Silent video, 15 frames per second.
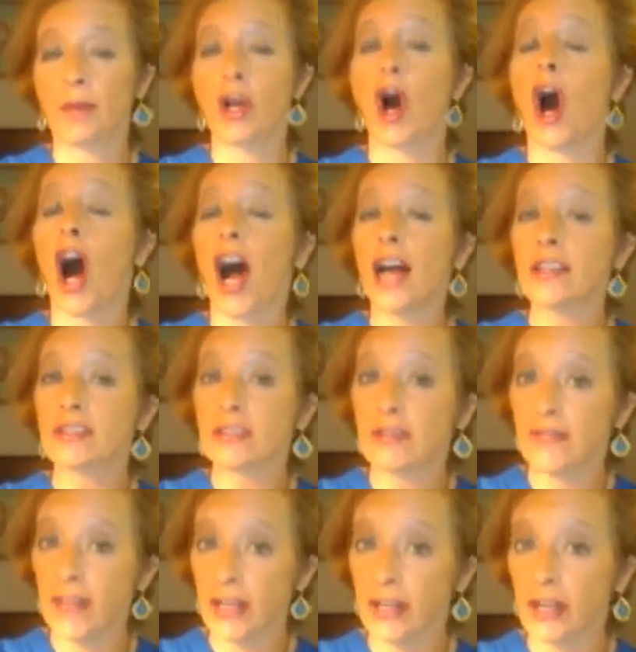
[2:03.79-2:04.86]
cost
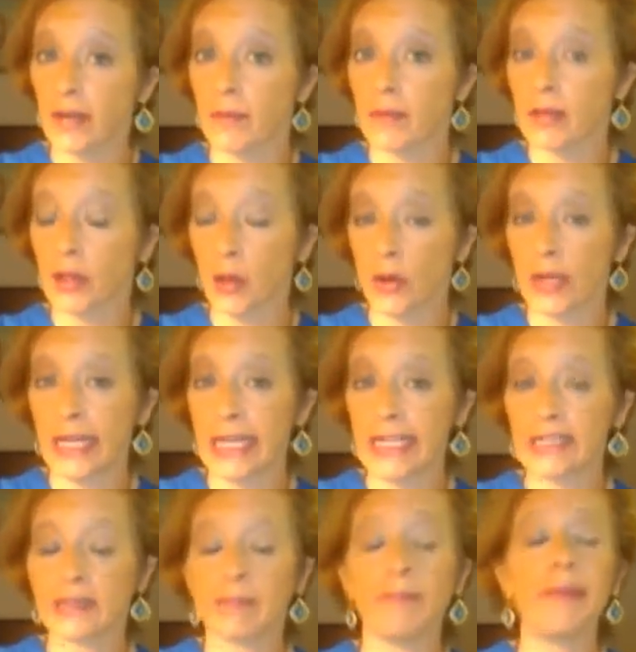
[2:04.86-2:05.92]
of their
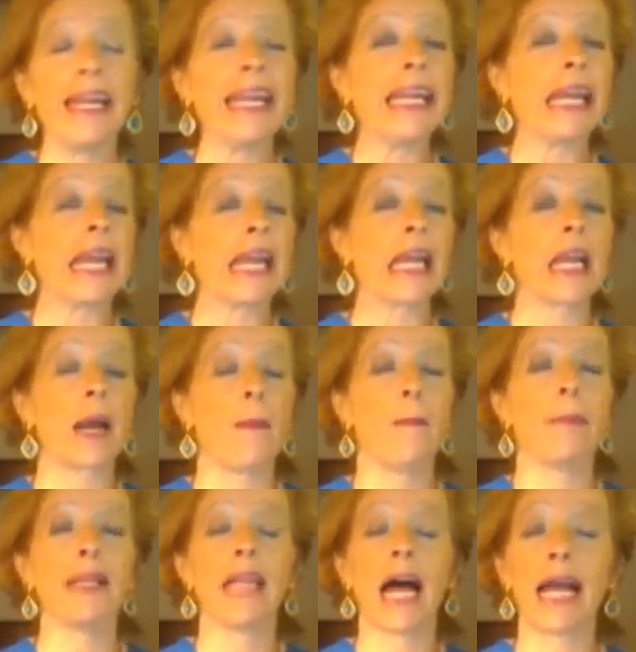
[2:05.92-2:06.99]
employees, being in
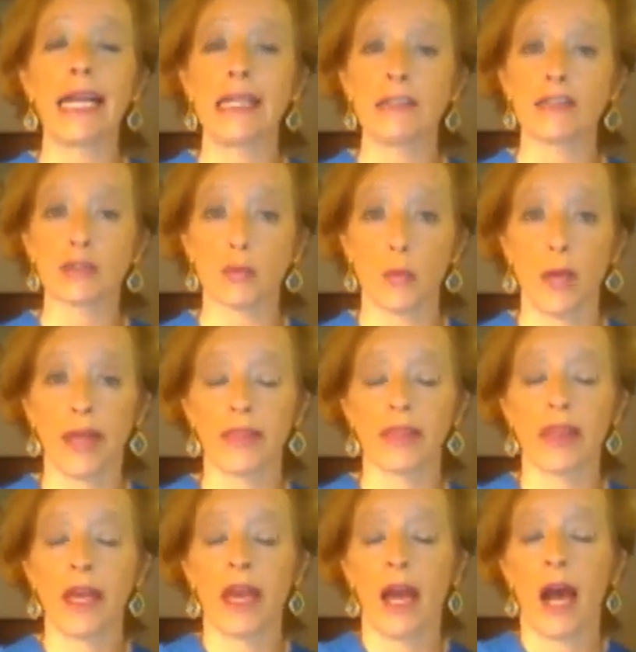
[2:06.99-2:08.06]
compliance
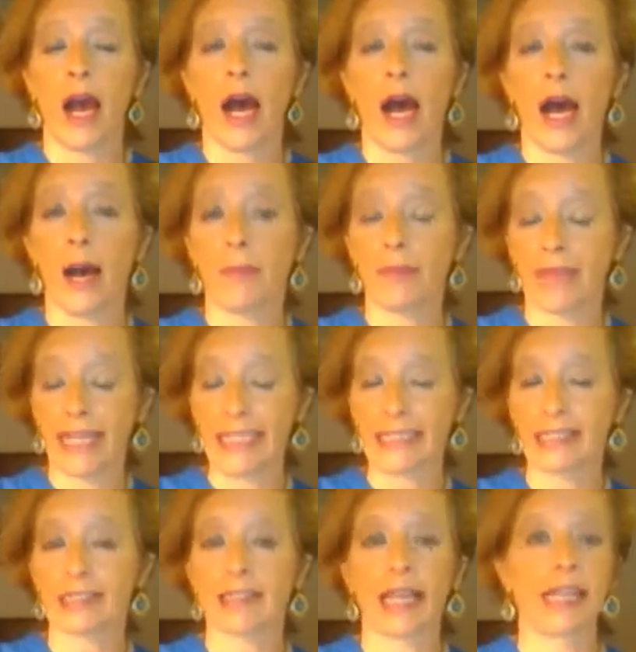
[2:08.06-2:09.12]
with
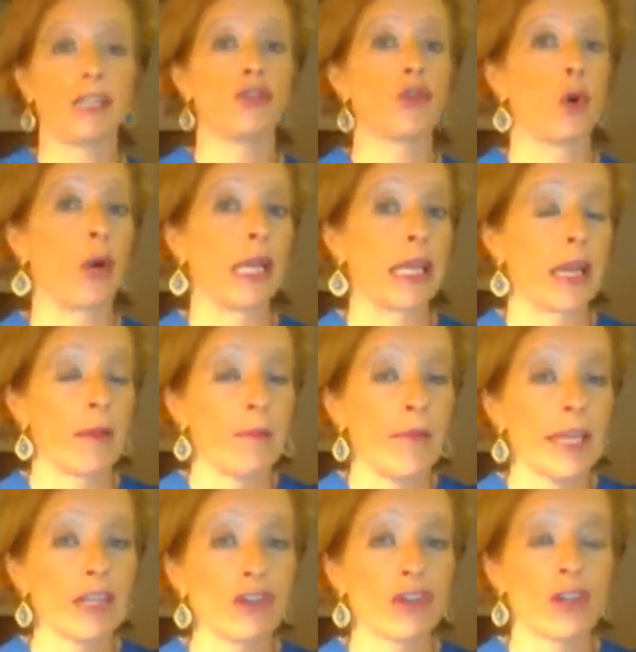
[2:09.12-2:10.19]
places like Joint
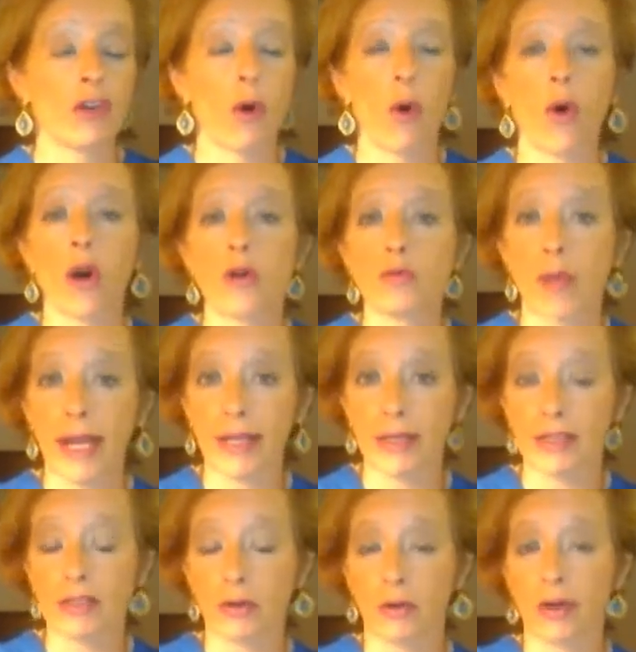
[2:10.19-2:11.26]
Commission or
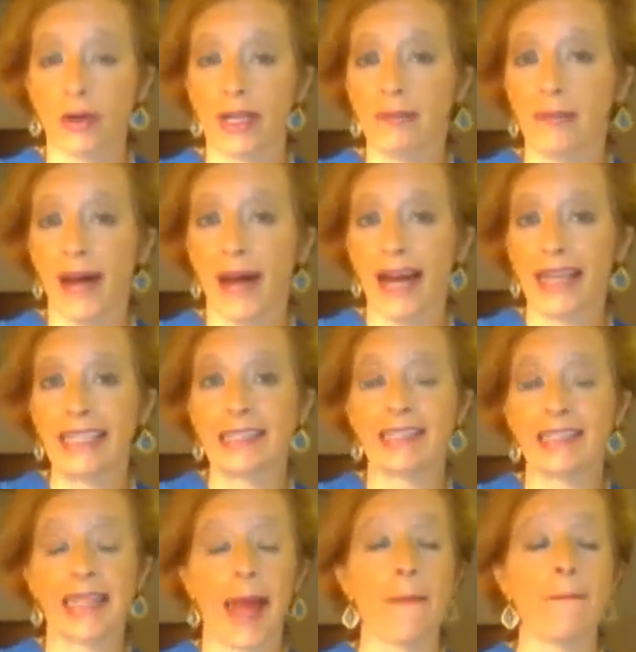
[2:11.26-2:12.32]
regulatory bodies
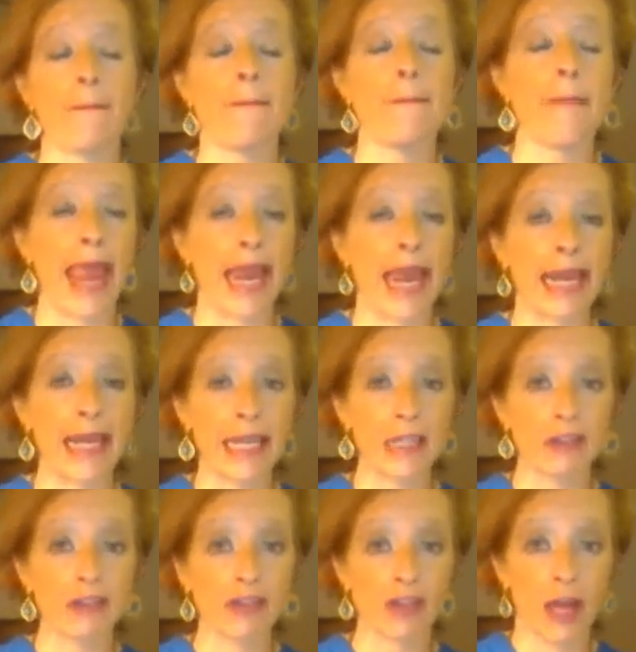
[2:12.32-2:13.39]
that
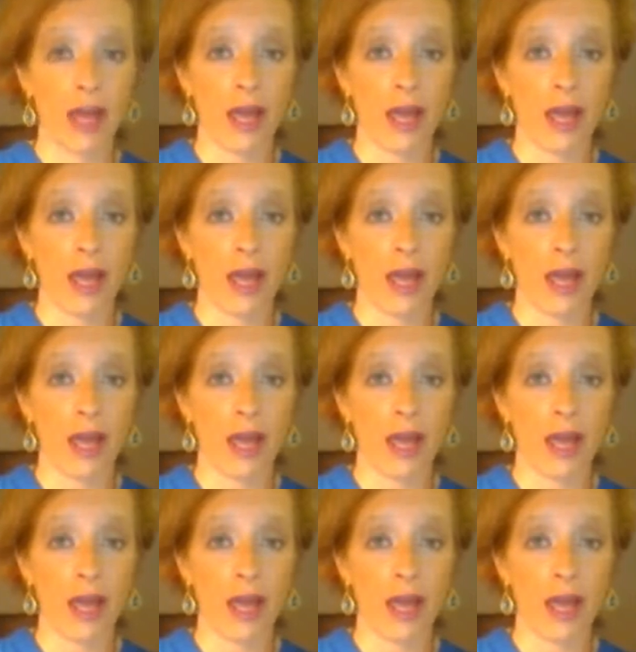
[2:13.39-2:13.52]
manage